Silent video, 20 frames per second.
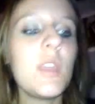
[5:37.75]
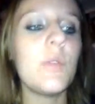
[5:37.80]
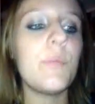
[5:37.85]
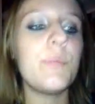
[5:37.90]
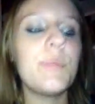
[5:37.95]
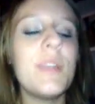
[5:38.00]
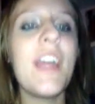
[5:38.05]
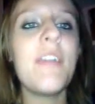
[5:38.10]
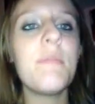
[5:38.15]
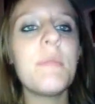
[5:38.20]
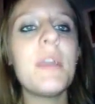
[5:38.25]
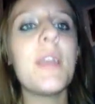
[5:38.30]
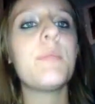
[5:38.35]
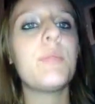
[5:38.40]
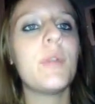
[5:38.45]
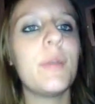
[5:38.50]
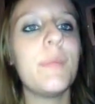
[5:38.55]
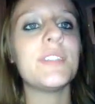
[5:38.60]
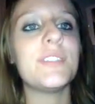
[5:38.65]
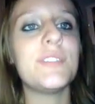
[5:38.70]
But I have my
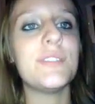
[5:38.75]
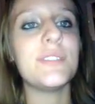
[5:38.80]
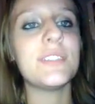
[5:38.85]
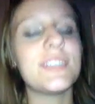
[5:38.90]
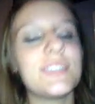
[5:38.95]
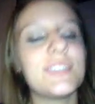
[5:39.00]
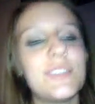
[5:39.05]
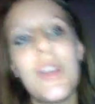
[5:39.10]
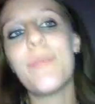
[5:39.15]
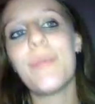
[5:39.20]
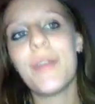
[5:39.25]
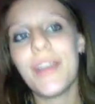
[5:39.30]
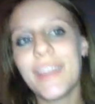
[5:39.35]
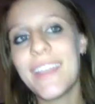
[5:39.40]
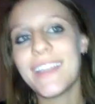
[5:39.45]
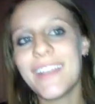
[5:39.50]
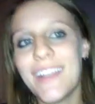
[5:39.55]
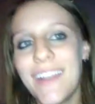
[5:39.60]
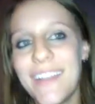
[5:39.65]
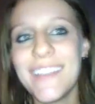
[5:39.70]
appointment Tuesday, so I'll probably
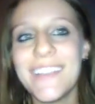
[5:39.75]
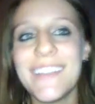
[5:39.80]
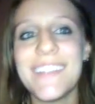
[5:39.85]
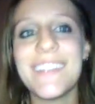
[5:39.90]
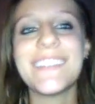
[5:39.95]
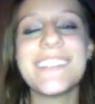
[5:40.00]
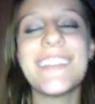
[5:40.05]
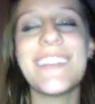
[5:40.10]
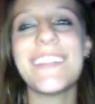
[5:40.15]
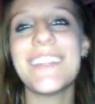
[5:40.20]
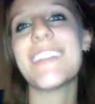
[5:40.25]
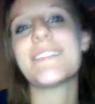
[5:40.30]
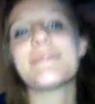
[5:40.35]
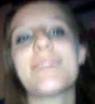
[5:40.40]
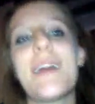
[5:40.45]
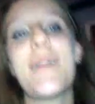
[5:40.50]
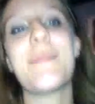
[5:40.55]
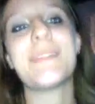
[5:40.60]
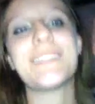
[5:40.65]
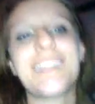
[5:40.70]
get on here and tell you guys about
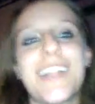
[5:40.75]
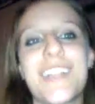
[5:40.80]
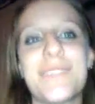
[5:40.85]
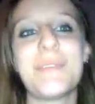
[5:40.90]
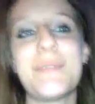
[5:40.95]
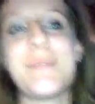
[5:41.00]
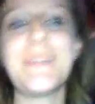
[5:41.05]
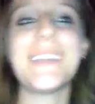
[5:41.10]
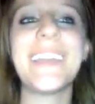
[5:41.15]
how my doctor appointment